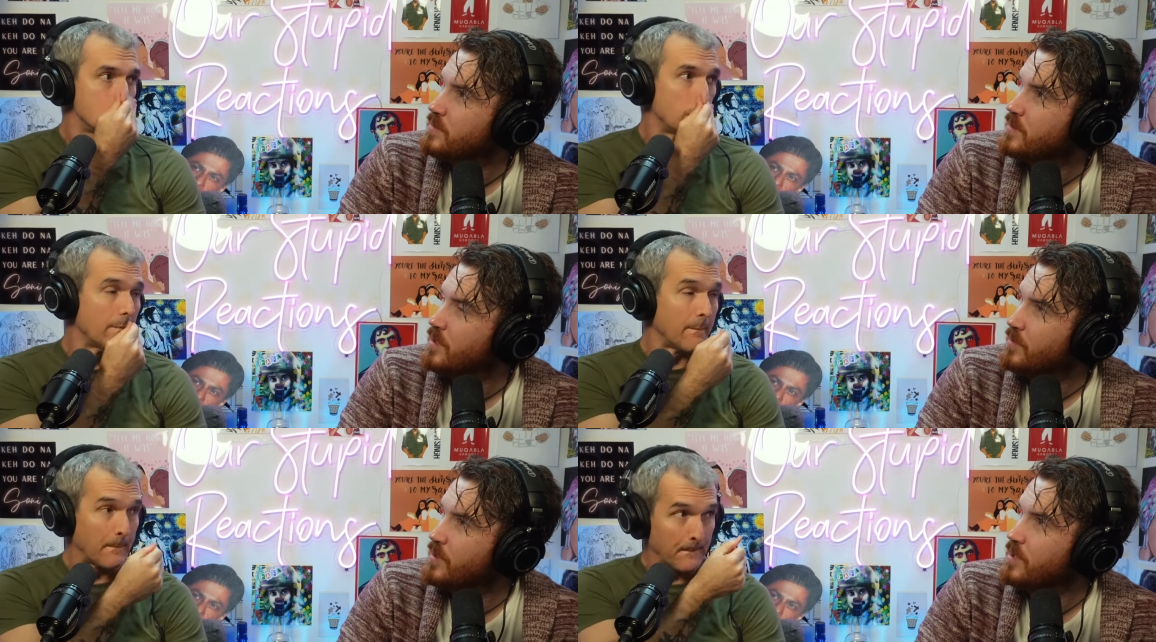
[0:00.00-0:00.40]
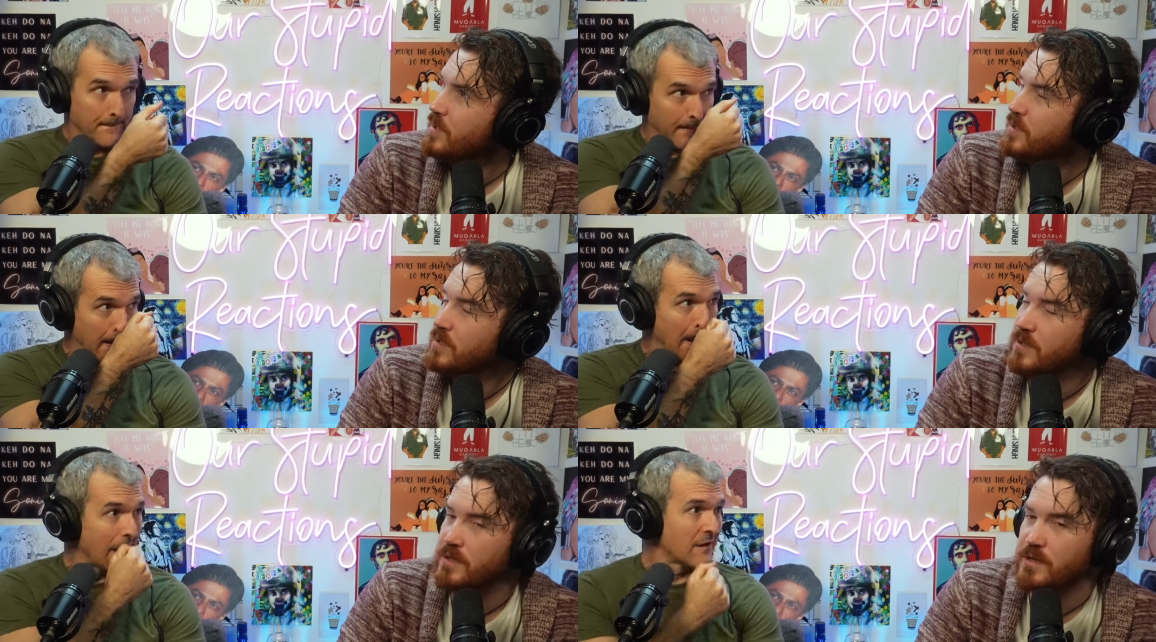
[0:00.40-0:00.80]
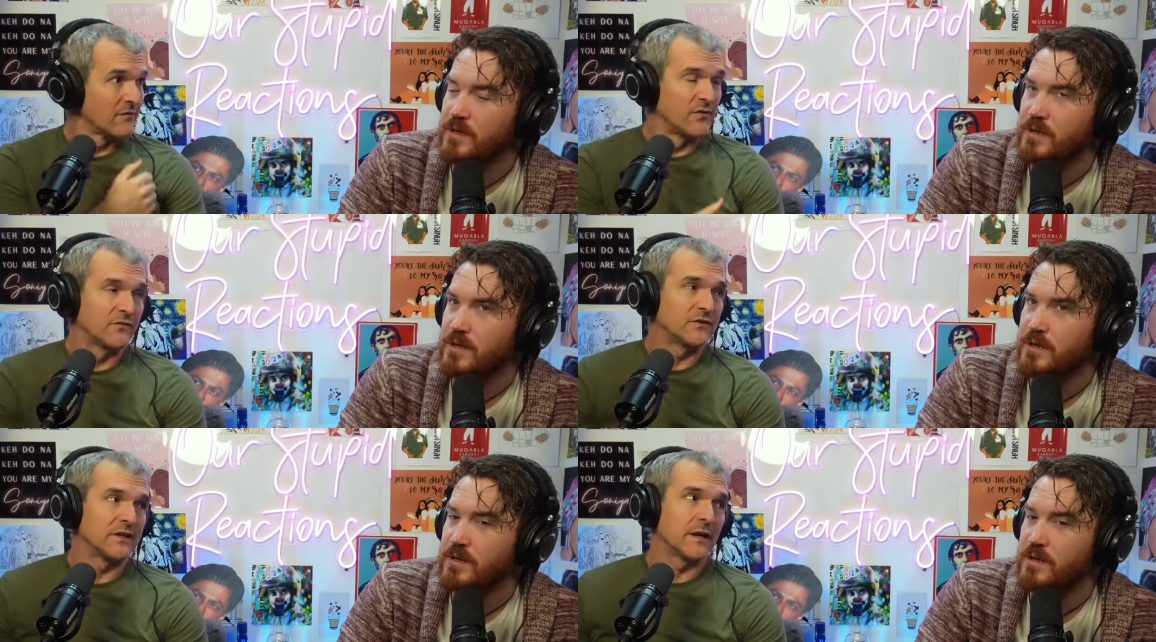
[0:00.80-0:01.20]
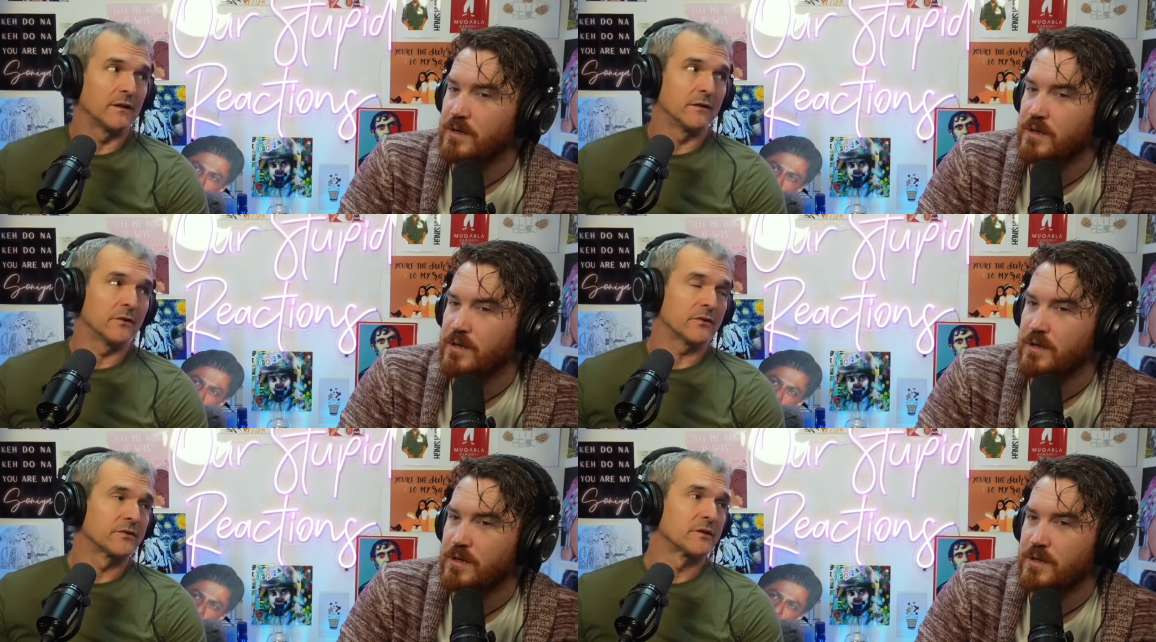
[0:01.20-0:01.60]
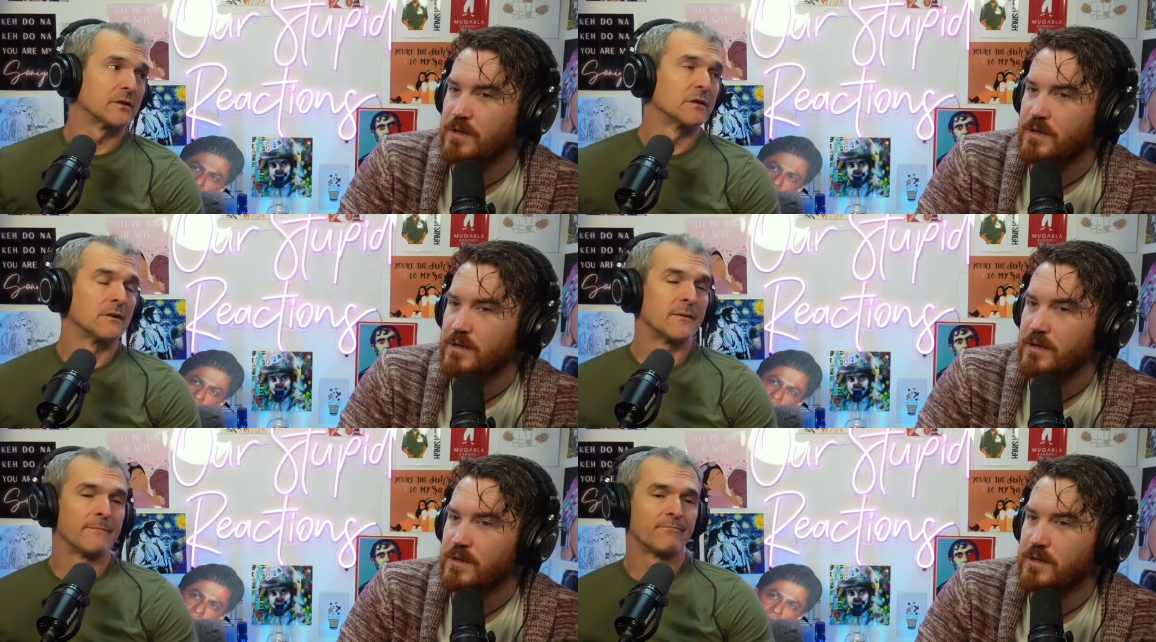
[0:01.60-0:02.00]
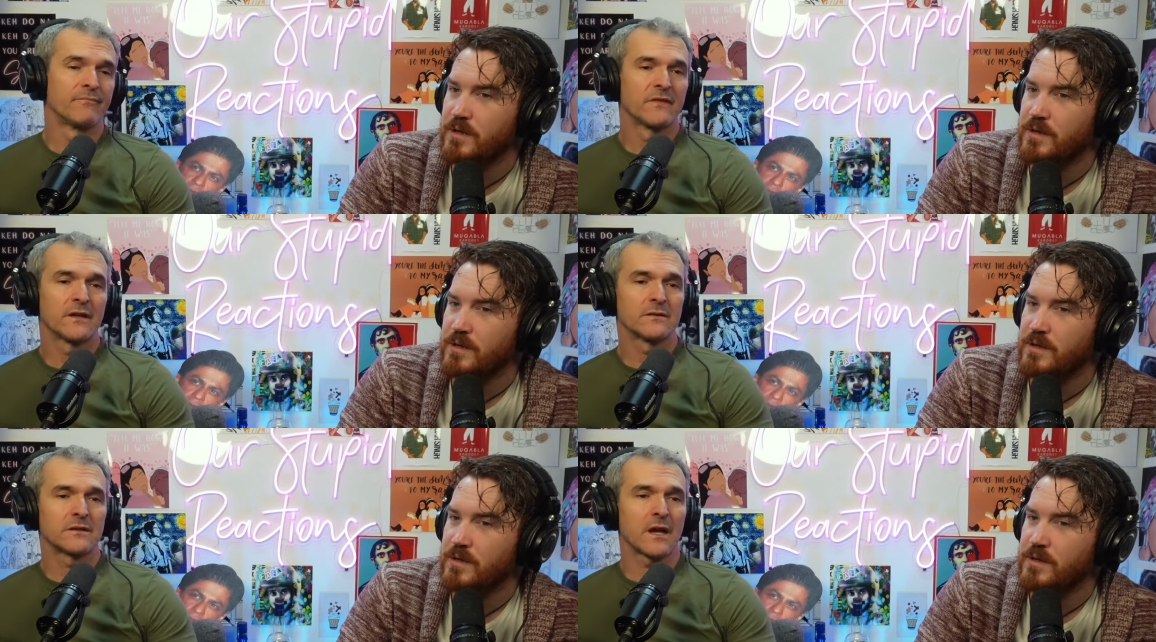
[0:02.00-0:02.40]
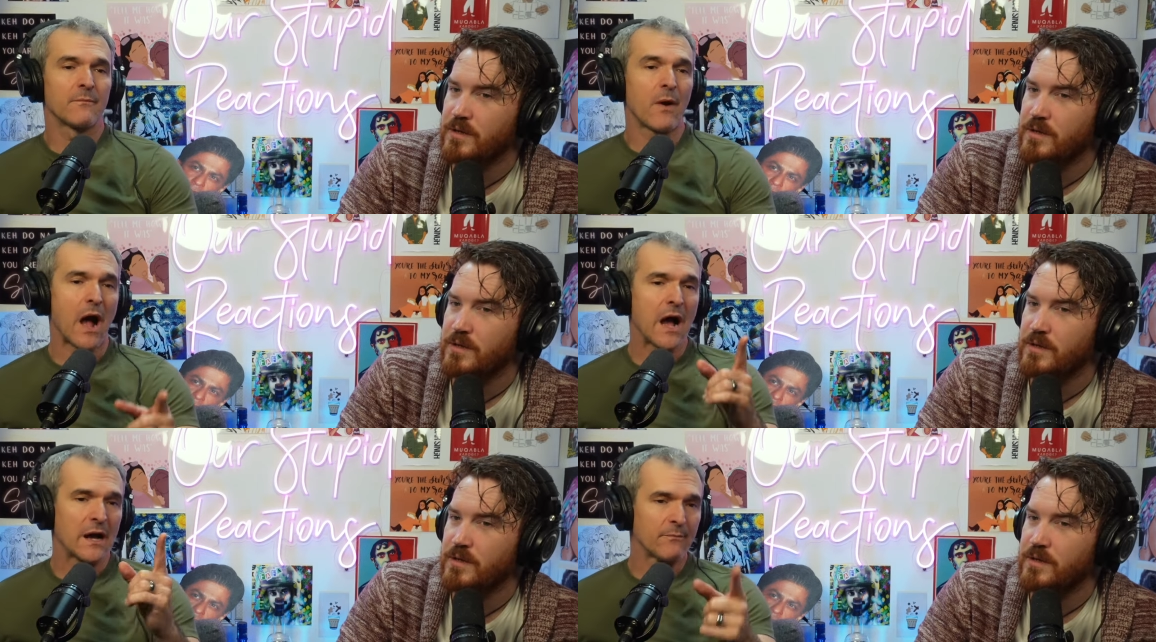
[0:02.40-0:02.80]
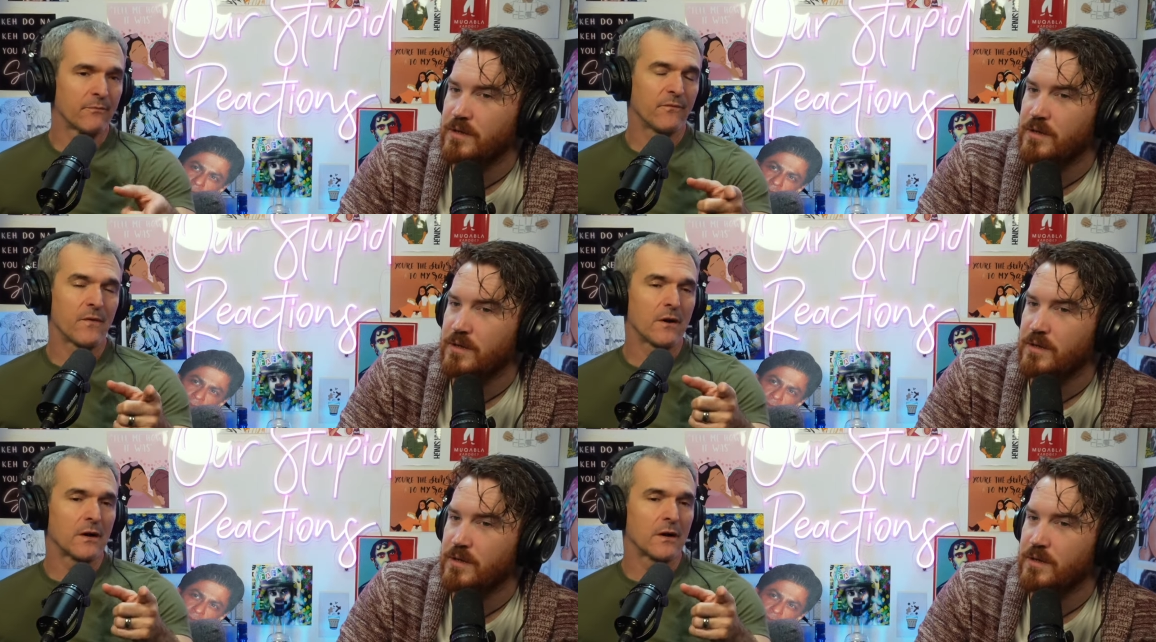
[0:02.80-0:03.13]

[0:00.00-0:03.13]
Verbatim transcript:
Speaker 1: Oh, really? Yeah, 58 years. Because I'm, I'm,